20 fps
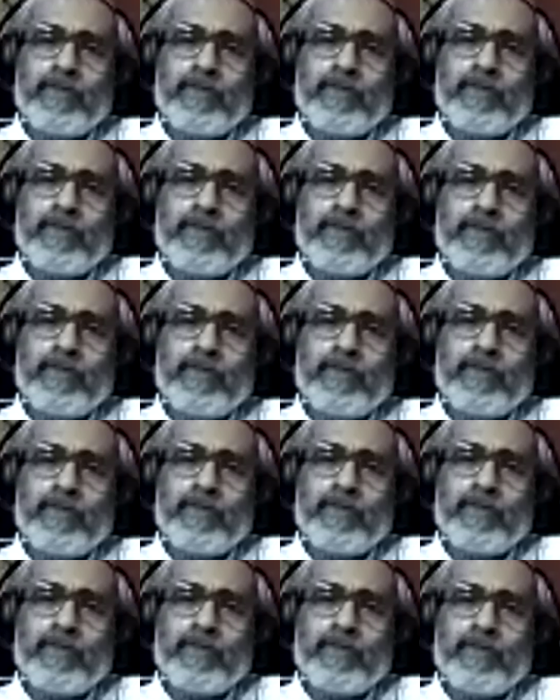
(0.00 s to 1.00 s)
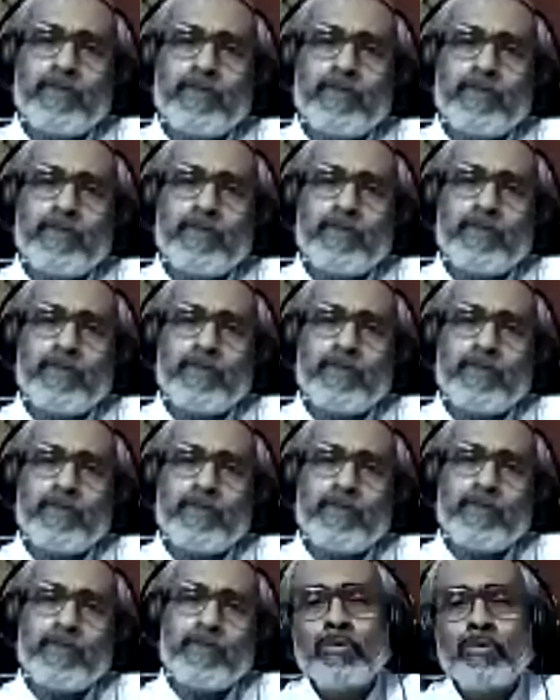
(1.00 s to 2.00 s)
They have to they have to
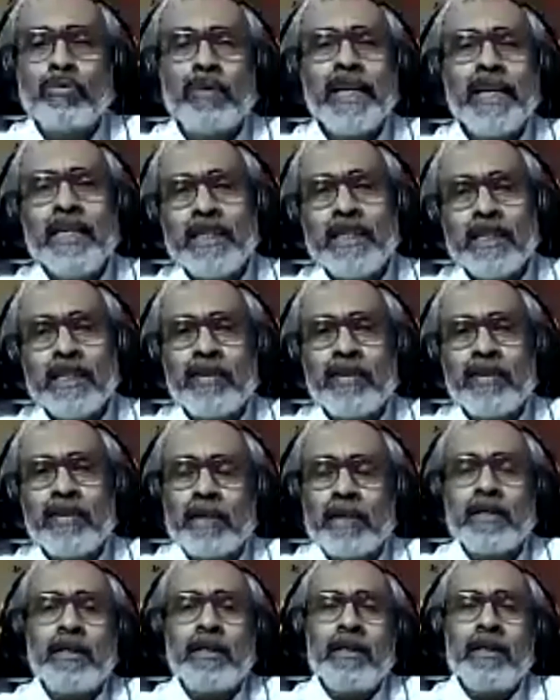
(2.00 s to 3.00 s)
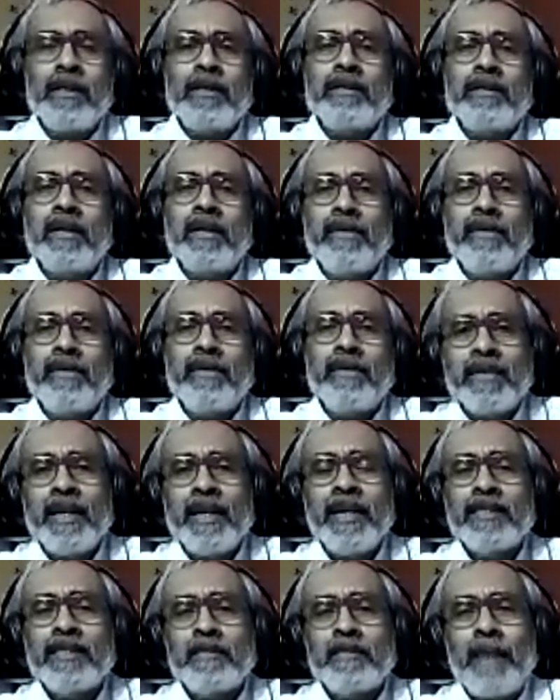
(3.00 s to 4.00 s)
integrate the resilience
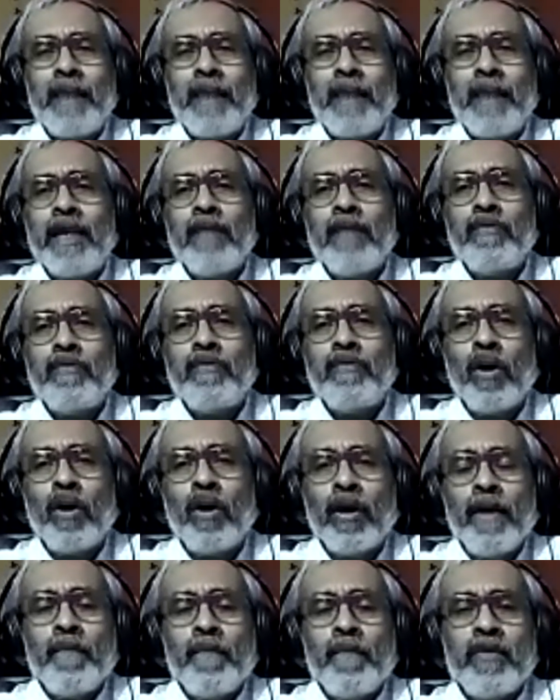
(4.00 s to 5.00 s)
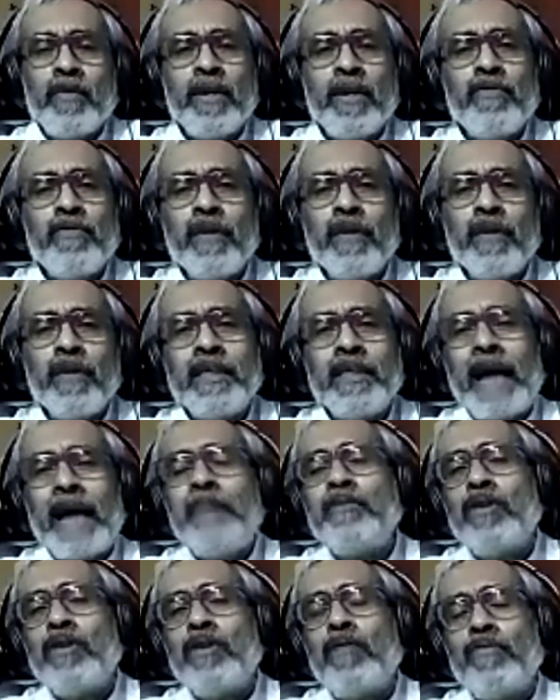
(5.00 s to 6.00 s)
planning for different types of
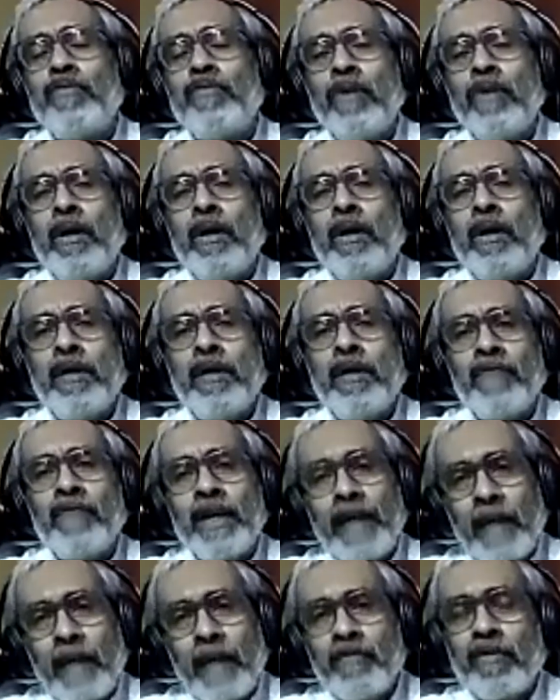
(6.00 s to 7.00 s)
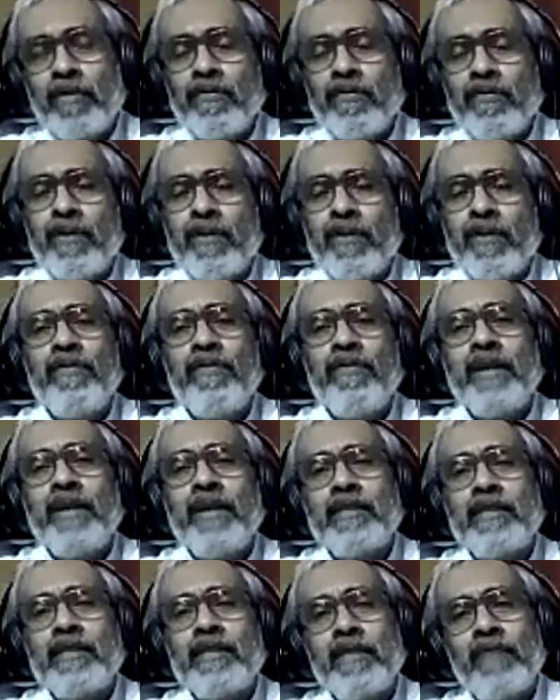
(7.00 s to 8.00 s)
different types of events
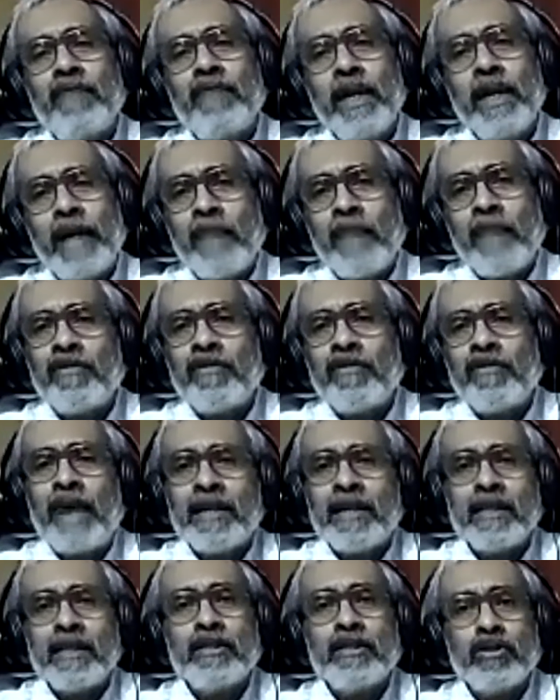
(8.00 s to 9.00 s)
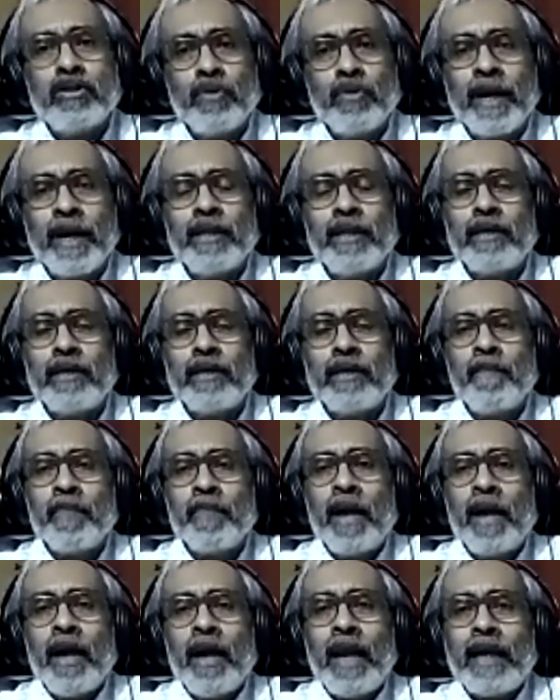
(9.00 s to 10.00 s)
different types of hazards together
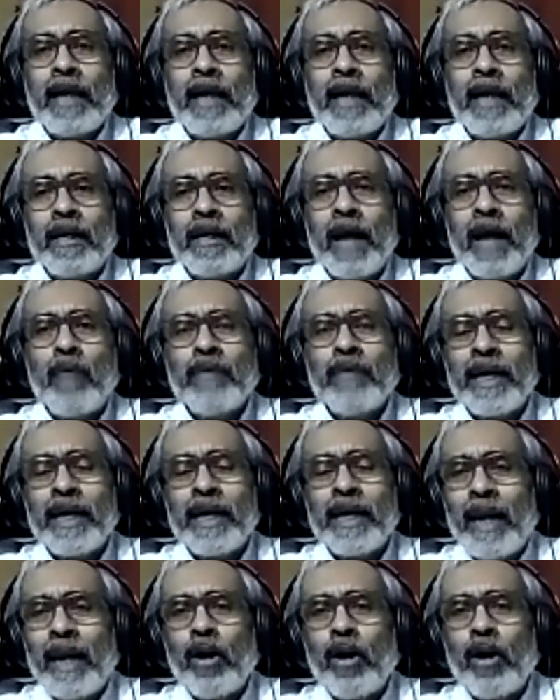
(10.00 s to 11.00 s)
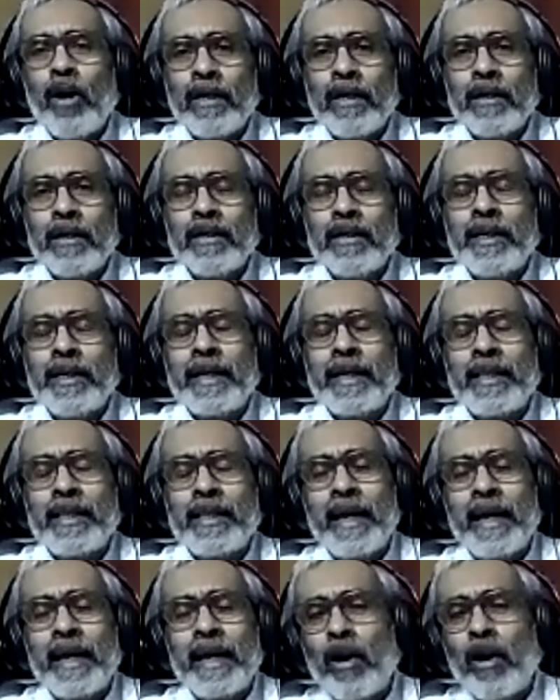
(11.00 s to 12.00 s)
like now they cannot they
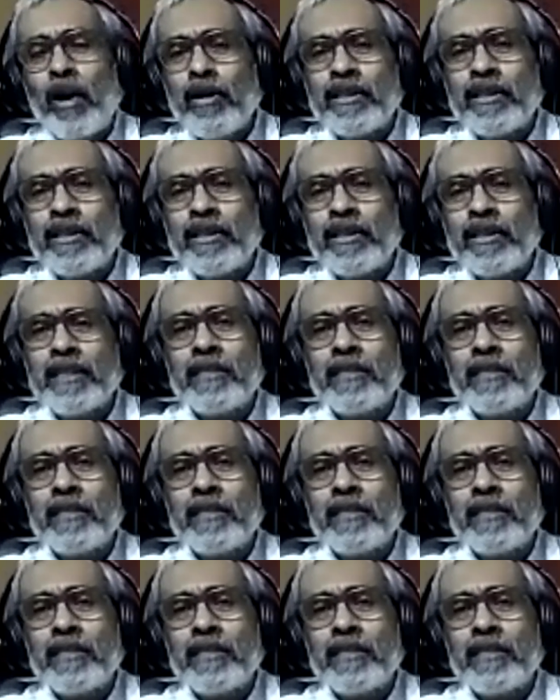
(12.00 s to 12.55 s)
cannot just plan